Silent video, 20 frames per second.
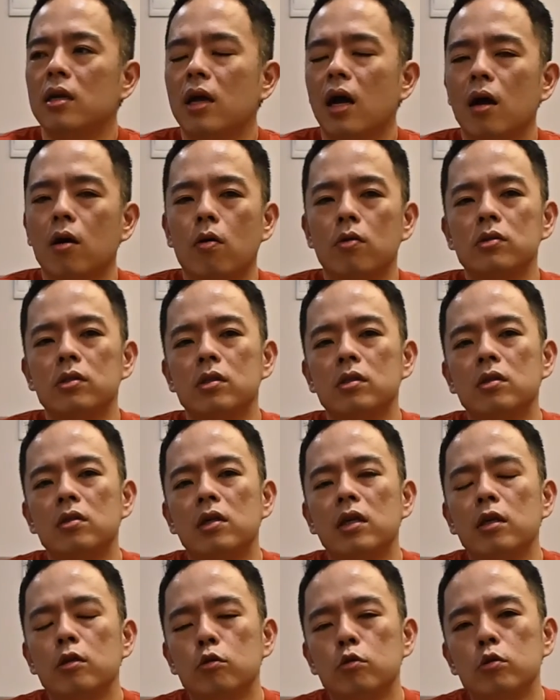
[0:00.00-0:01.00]
are
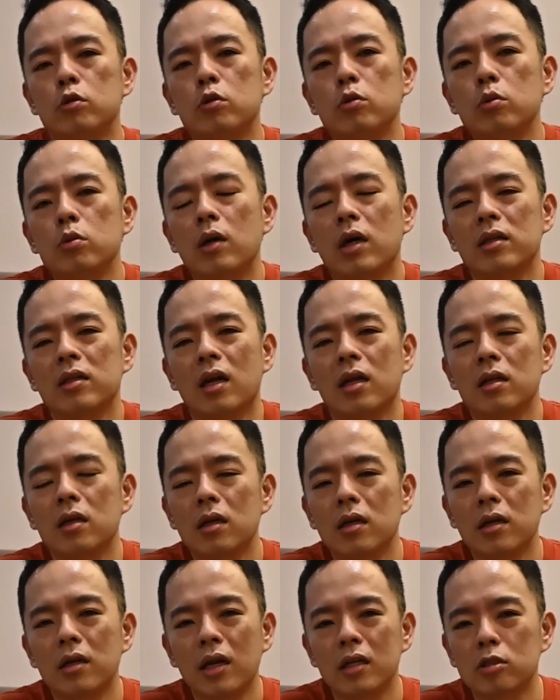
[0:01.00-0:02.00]
considering to do another
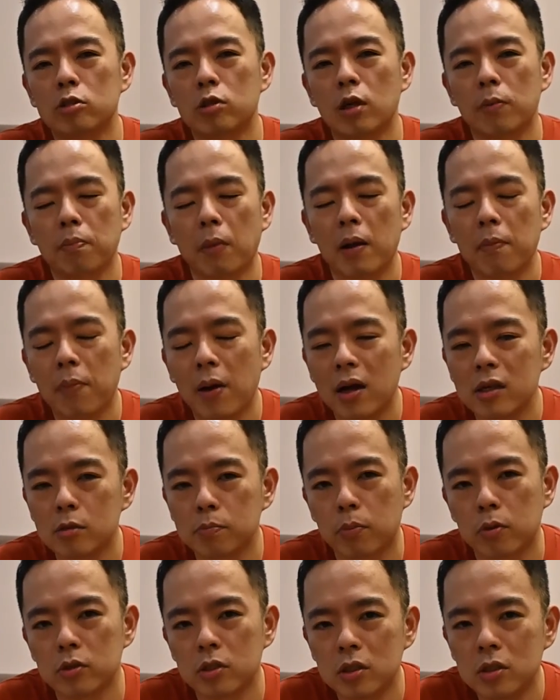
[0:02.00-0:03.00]
gastric bypass
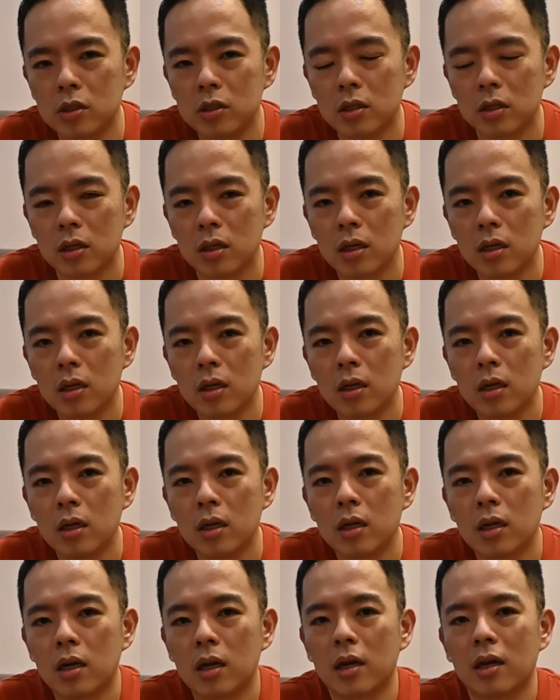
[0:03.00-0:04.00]
procedure.
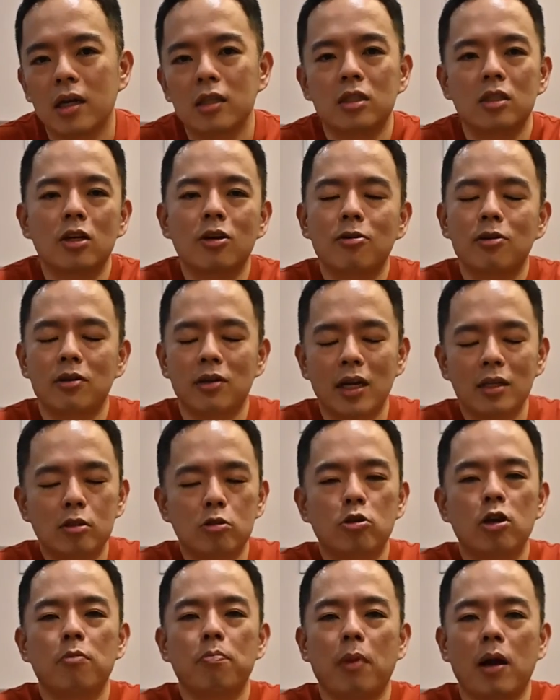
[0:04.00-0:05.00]

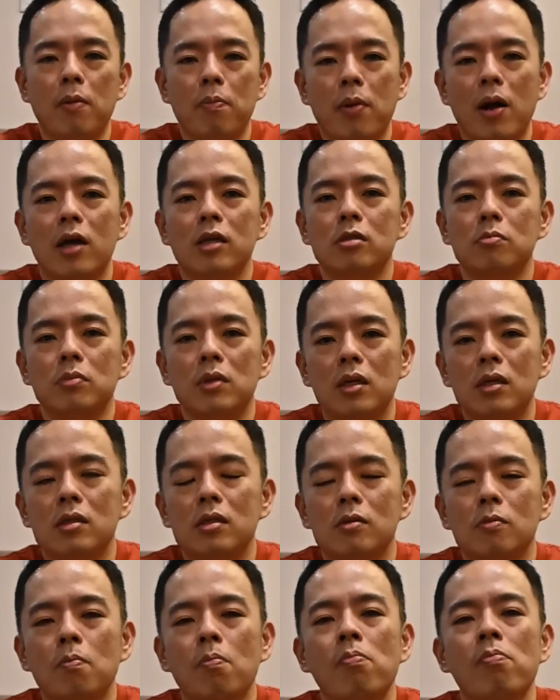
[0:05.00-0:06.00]
Gastric bypass
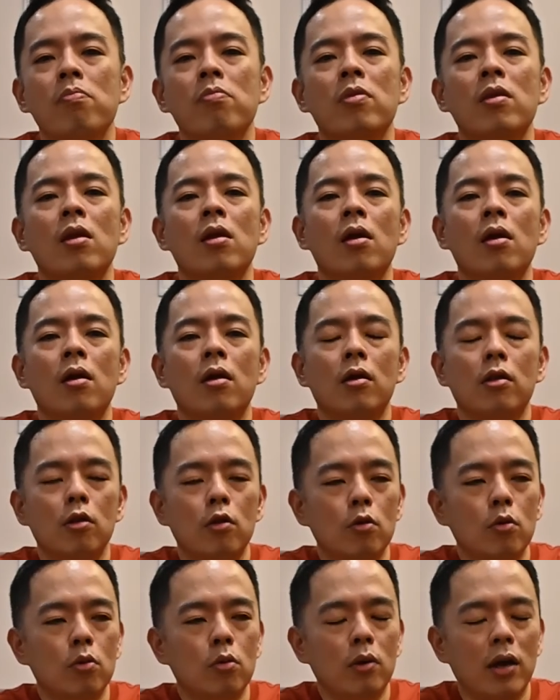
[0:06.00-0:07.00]
means
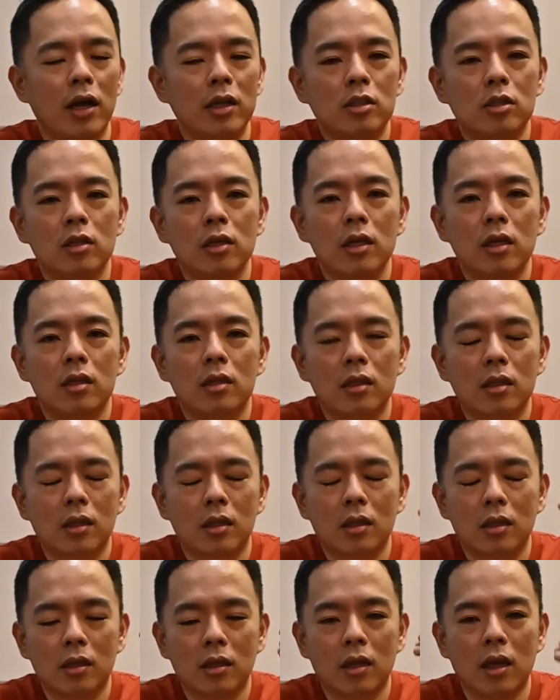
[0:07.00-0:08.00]
you actually
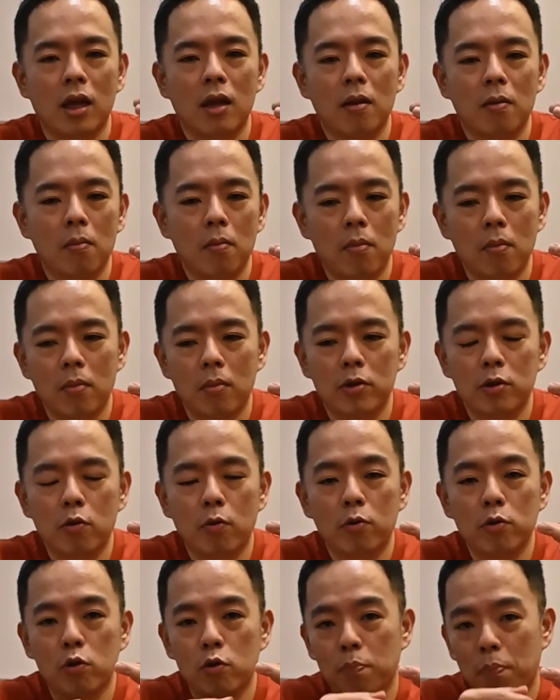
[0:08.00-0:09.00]

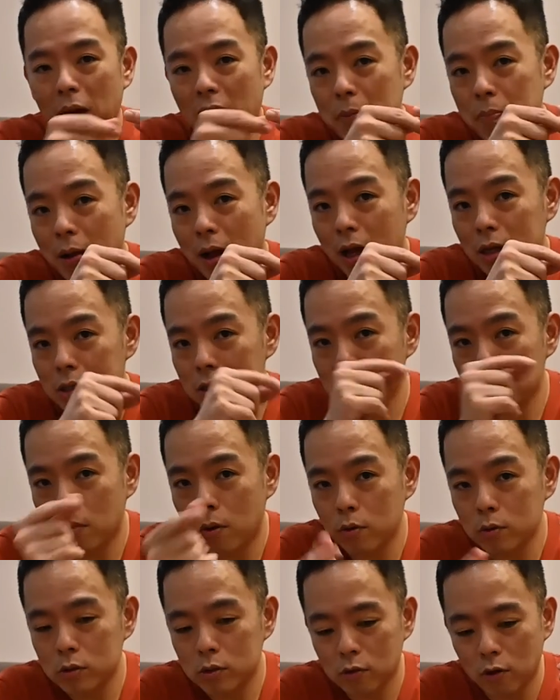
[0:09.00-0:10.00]
you bypass
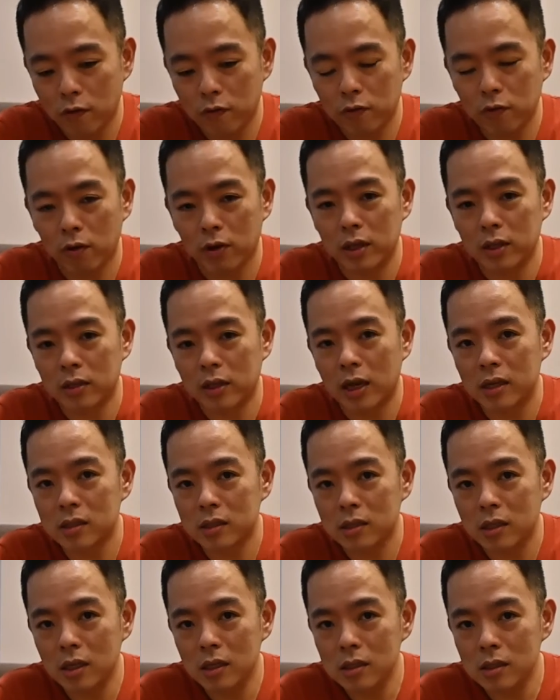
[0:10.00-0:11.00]
most of your
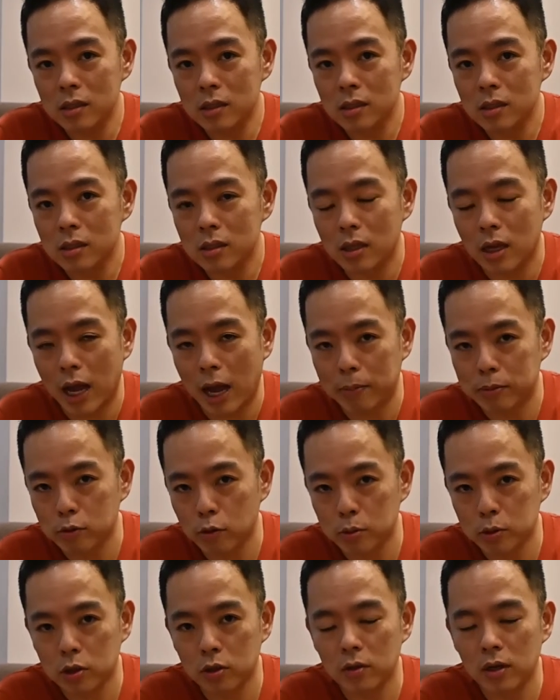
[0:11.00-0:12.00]
intestines, the
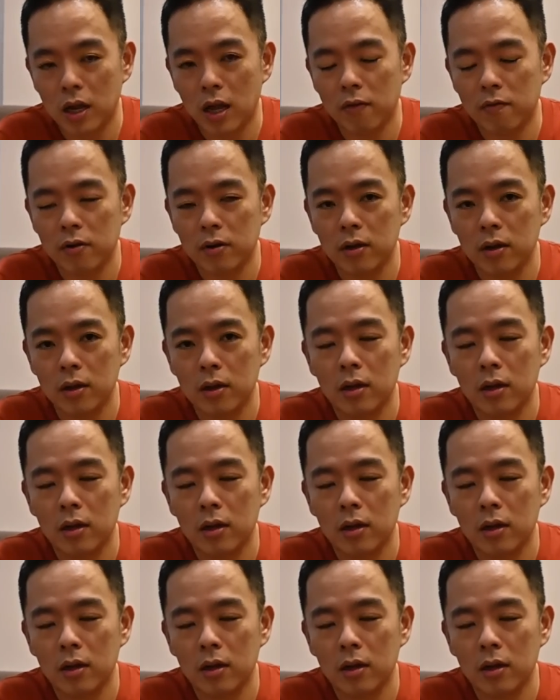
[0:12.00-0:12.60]
absorption level,